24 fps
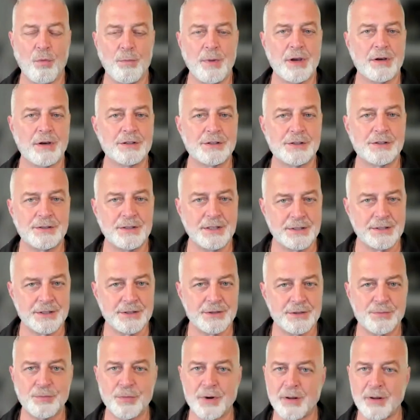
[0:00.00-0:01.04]
because this
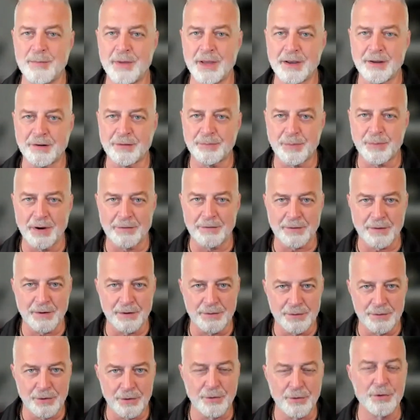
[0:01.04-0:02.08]
is what amicus briefs
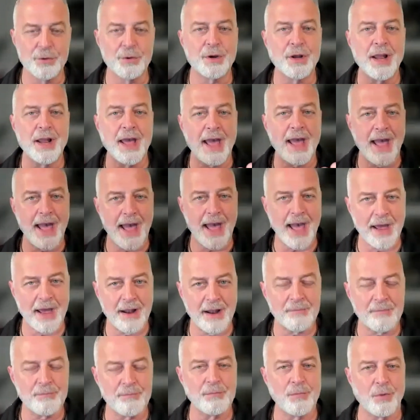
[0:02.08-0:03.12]
can do. You can
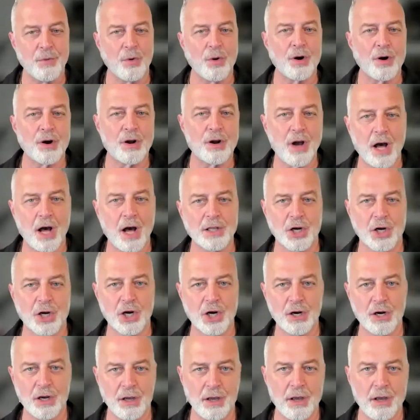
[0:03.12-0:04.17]
add more
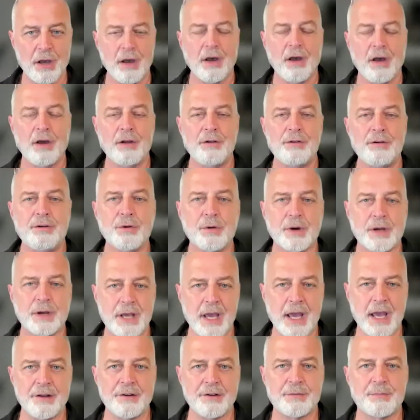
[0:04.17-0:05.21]
color to a
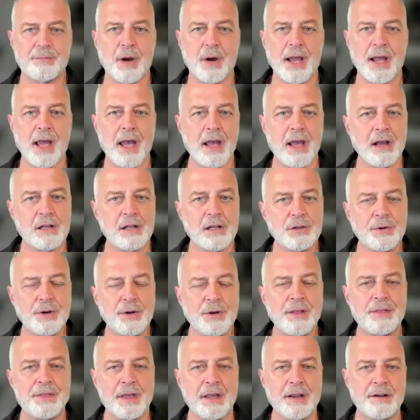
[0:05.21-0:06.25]
case by
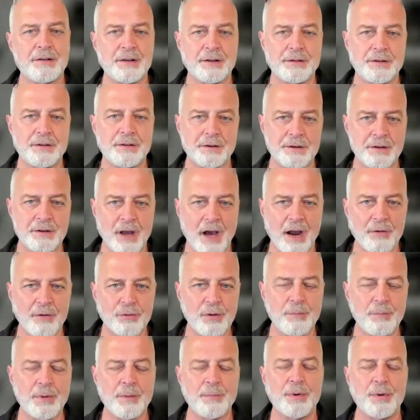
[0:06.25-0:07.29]
including things that there's not
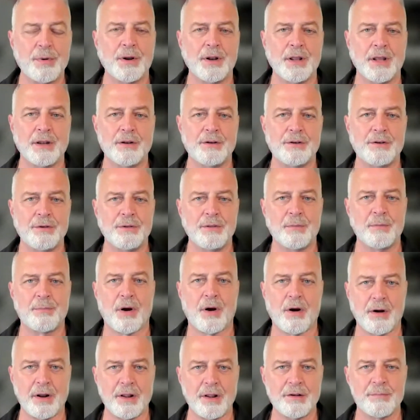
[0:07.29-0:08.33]
room to put into the
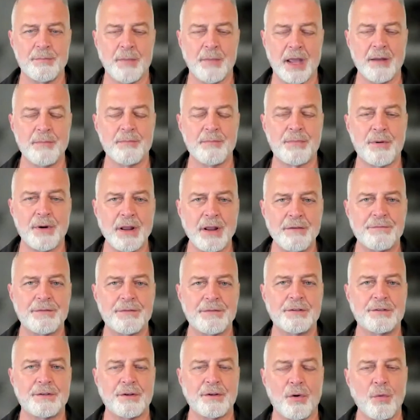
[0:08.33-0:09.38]
party's main
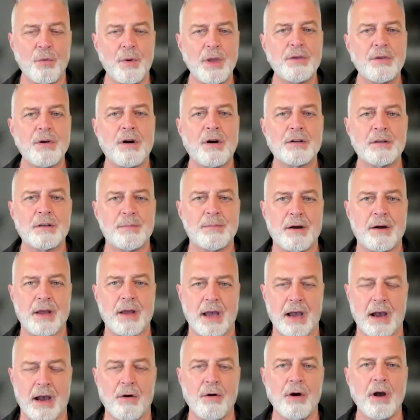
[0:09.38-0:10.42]
brief. And so we talked about
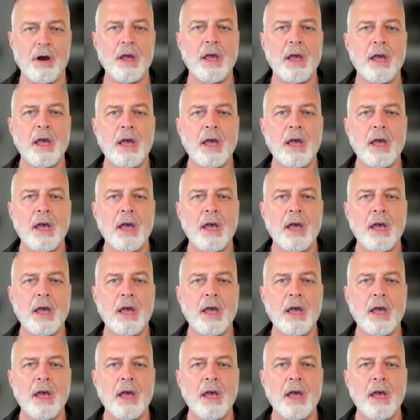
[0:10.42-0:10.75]
how